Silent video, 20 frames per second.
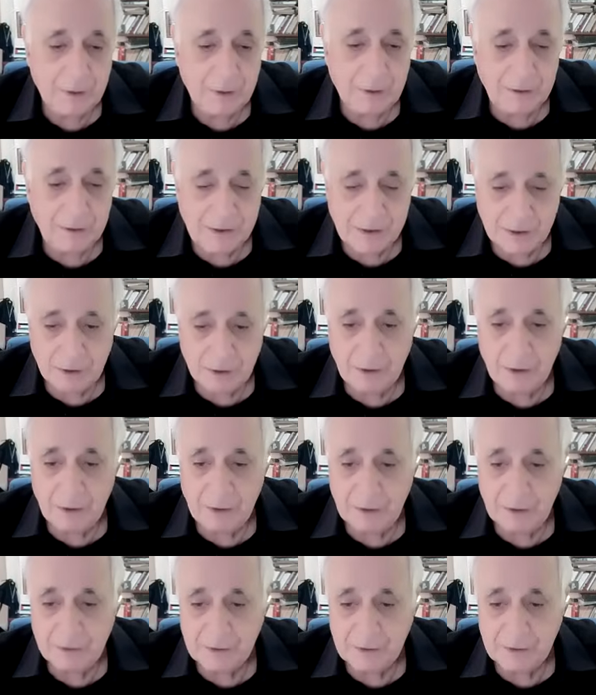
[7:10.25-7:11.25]

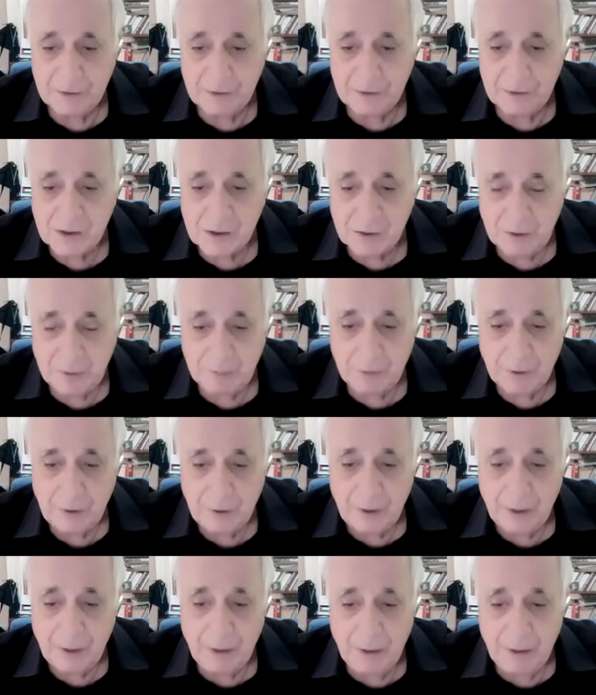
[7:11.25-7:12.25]
encircling the strip
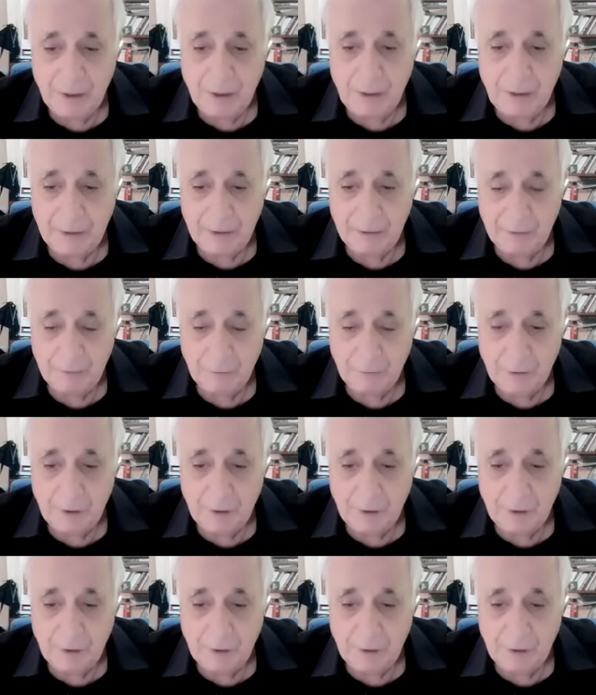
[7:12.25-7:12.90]
and